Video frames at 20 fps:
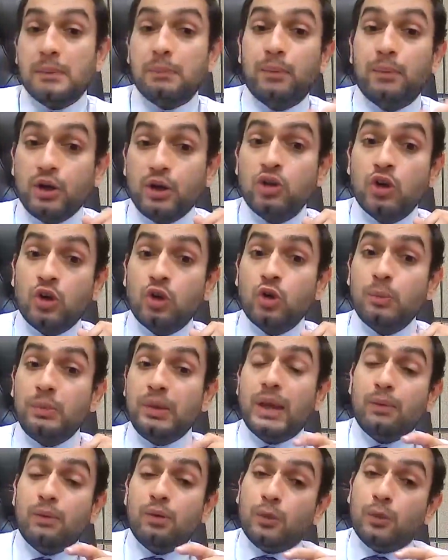but you have to
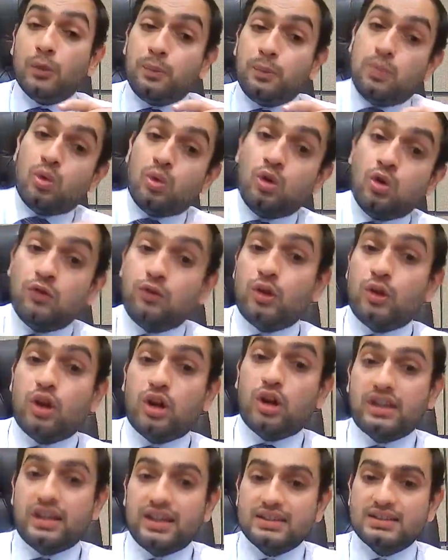be able to prove
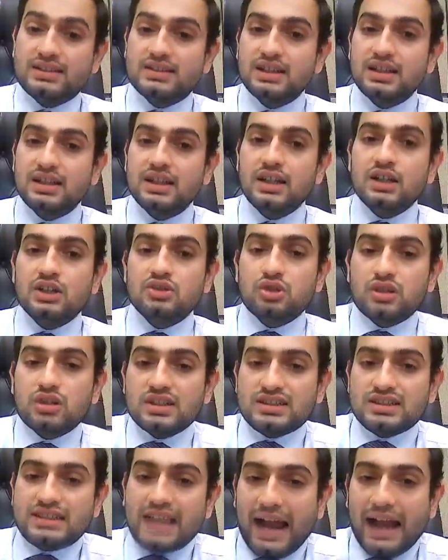your case. So the
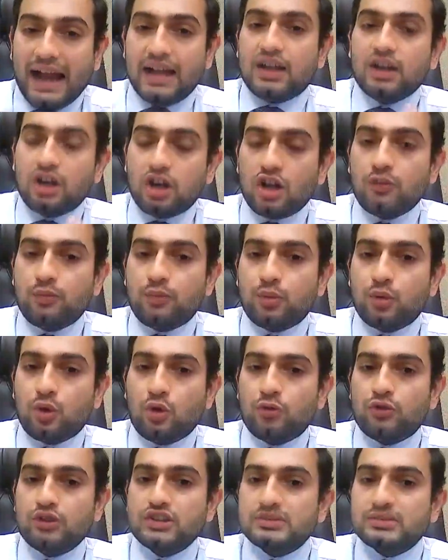standard of
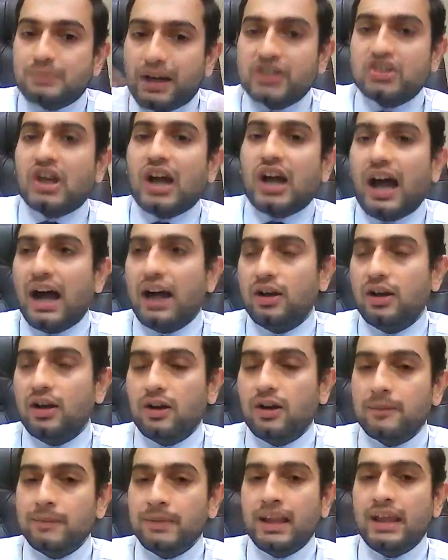proof is much
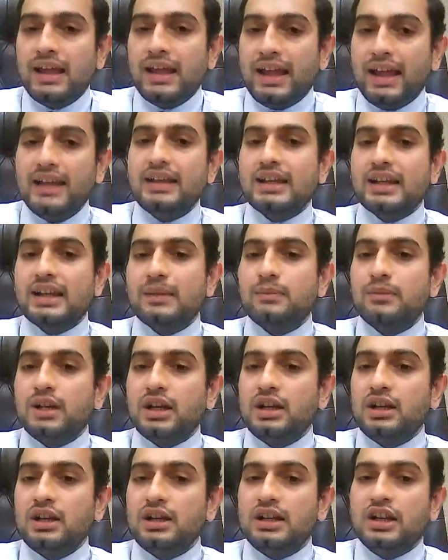higher. In
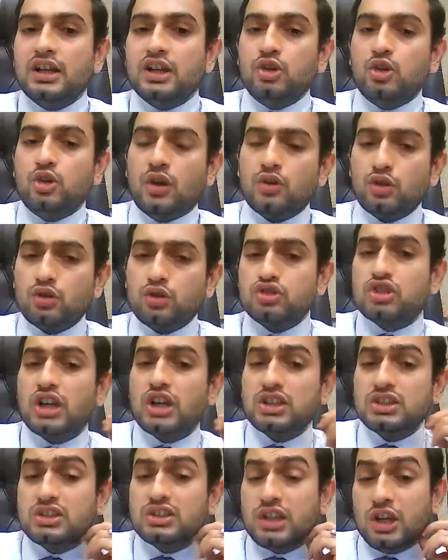criminal, you have to
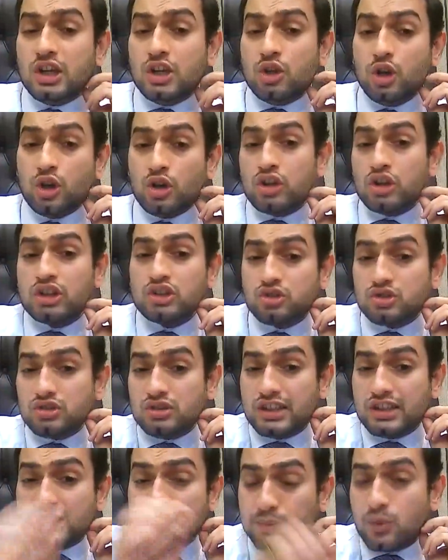just
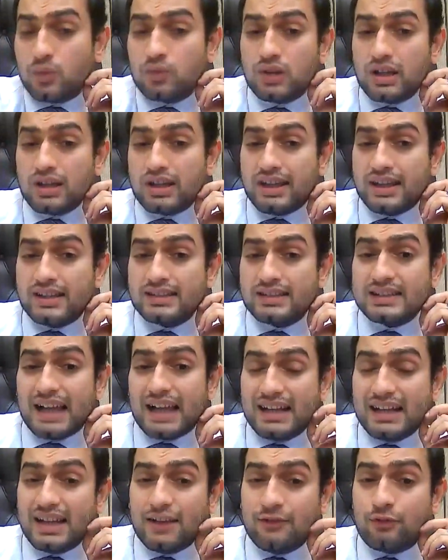disprove the case,
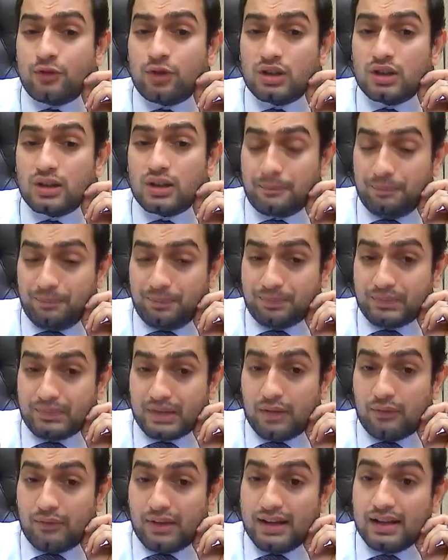and therefore
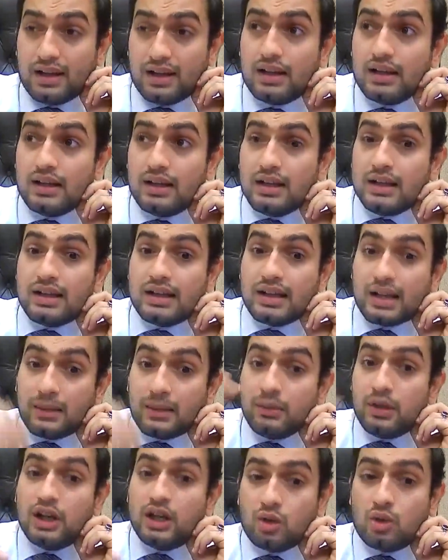when a
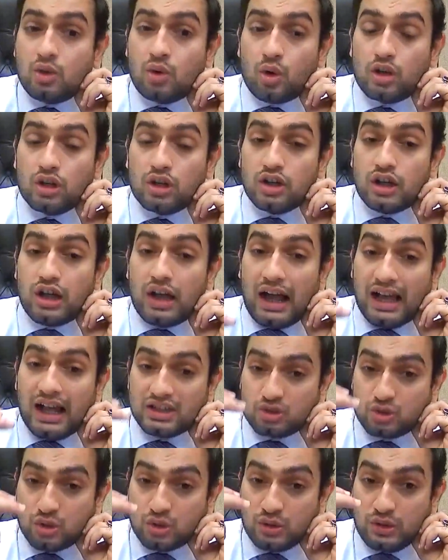criminal court
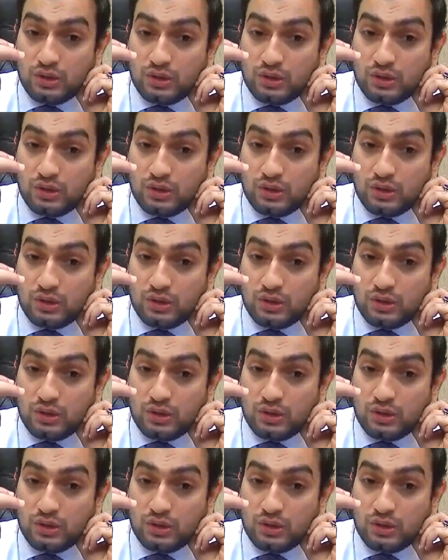has to